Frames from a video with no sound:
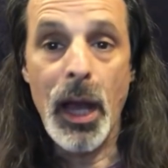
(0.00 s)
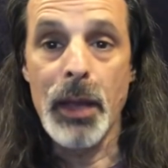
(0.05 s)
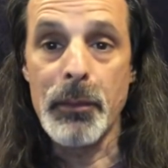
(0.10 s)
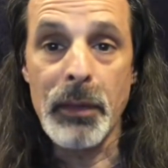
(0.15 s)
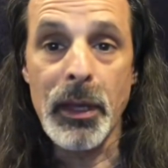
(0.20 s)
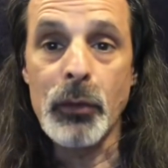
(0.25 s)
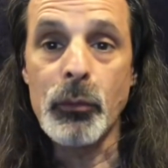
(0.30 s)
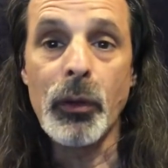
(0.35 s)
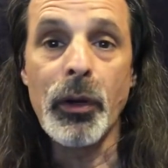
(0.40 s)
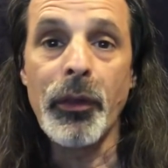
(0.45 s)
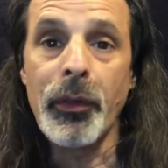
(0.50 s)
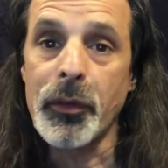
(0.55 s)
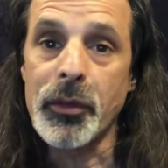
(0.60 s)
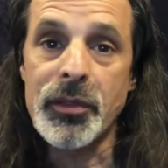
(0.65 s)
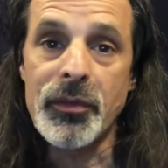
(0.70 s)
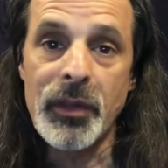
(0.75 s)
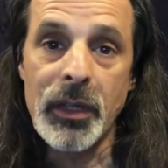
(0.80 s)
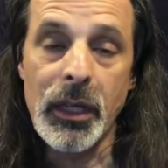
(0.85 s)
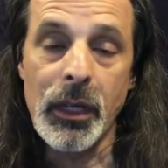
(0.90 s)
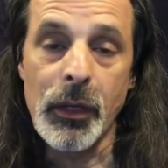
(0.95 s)
I made one of
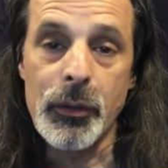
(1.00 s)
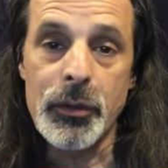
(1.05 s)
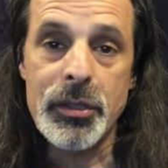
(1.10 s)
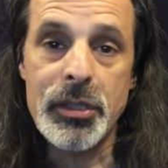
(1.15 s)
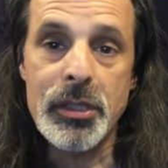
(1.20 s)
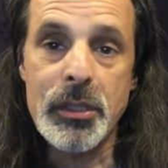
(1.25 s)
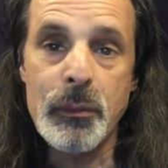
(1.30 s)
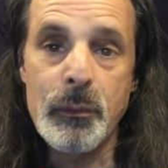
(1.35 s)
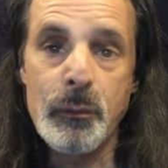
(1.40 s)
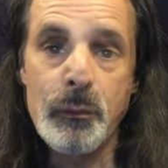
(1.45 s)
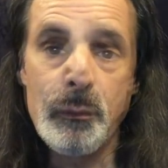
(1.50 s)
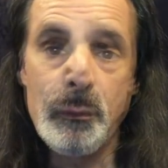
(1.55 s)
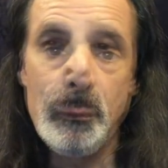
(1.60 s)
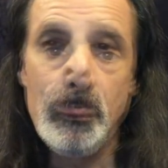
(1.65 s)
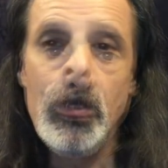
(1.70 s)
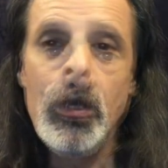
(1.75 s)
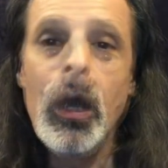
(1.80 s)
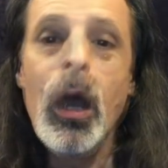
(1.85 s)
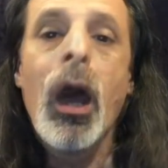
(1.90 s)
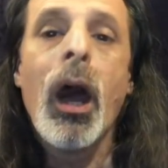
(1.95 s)
those videos.
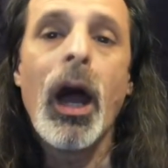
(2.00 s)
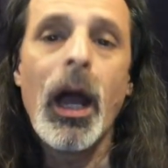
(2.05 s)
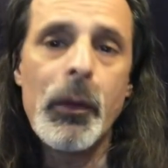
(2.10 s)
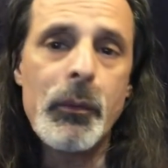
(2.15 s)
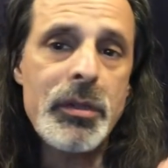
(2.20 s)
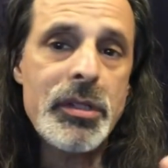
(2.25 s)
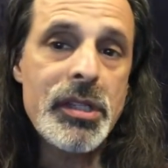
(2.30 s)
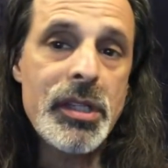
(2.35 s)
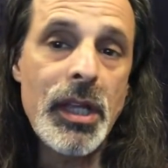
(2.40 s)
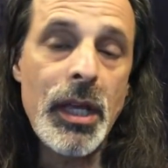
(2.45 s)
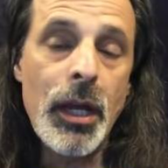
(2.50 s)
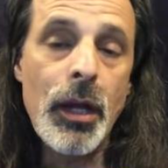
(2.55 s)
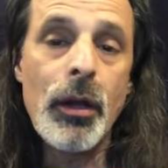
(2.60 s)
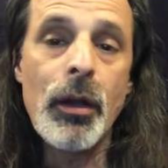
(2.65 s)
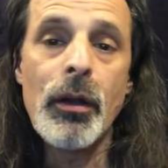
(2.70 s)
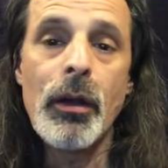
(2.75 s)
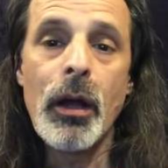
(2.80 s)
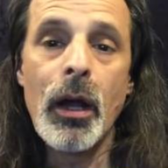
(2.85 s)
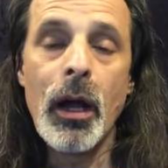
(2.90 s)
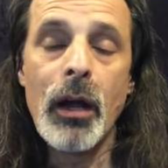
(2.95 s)
I was
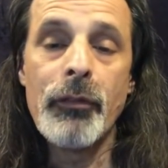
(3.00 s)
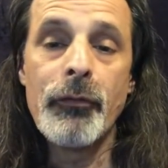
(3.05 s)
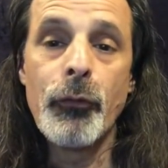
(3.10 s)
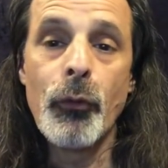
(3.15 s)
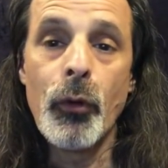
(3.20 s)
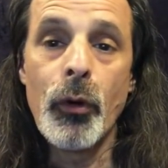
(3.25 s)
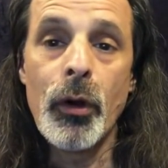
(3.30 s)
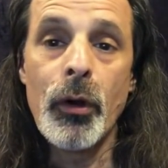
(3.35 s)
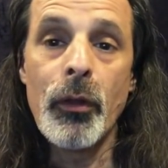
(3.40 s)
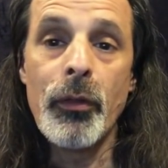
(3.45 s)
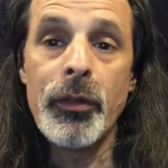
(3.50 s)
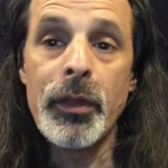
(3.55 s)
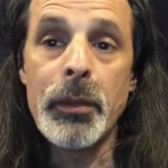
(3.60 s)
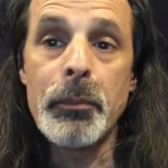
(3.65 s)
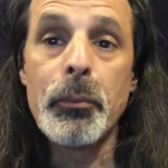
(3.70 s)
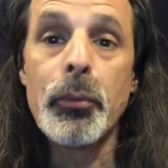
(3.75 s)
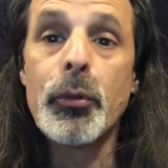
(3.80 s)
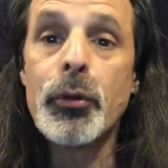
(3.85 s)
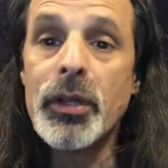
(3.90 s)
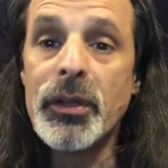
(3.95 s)
there for the
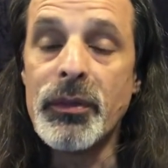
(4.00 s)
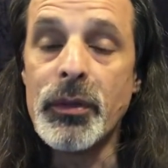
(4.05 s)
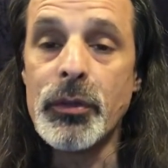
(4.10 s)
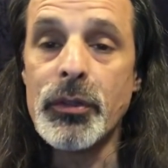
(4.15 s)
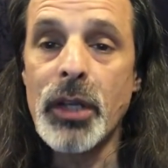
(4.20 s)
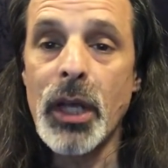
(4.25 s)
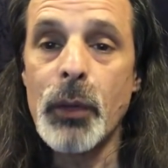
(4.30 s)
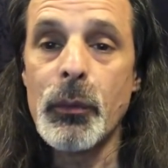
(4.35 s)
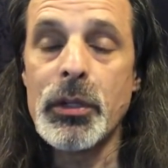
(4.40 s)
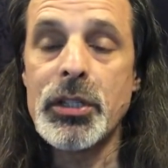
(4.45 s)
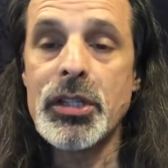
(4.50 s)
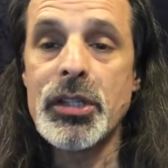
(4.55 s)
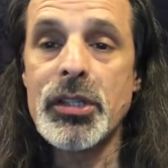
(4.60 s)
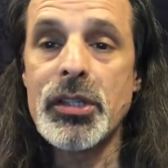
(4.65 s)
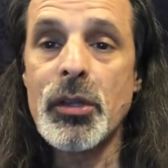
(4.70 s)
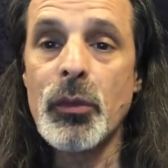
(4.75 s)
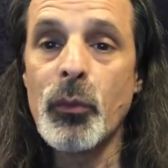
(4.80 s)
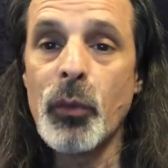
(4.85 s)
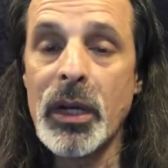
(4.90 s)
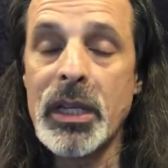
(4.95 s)
preview day, which
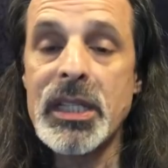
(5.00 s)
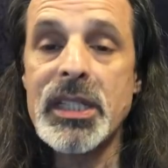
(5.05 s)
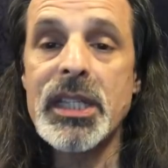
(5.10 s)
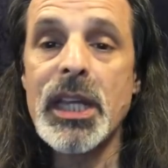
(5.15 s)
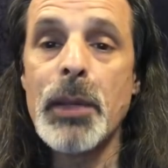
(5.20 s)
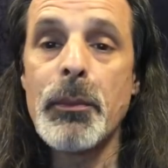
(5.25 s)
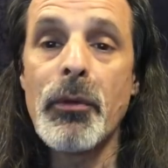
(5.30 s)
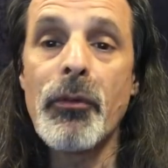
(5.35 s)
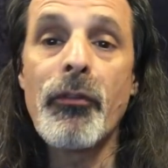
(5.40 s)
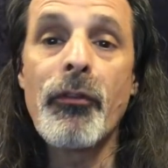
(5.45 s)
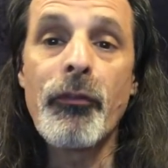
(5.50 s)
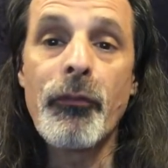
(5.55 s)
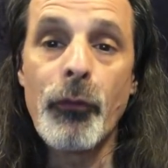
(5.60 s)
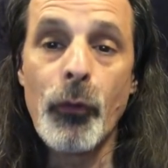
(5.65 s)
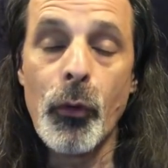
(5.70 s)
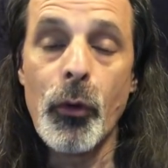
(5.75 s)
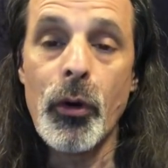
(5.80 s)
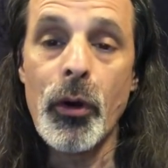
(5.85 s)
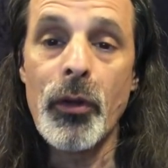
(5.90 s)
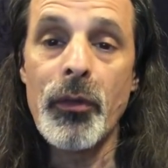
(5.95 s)
is the Wednesday
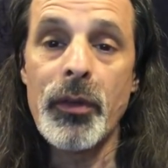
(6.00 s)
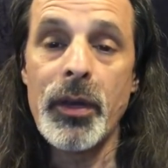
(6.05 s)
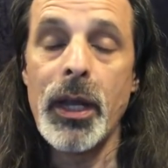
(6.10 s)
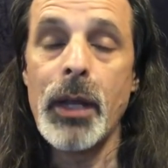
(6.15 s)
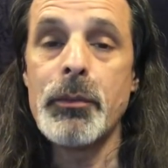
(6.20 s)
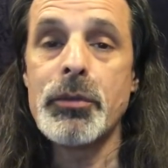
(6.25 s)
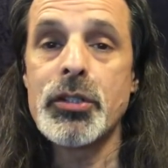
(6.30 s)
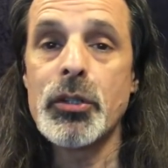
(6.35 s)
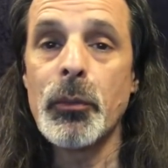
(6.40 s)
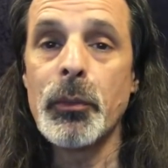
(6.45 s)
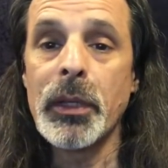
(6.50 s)
before the NAMM show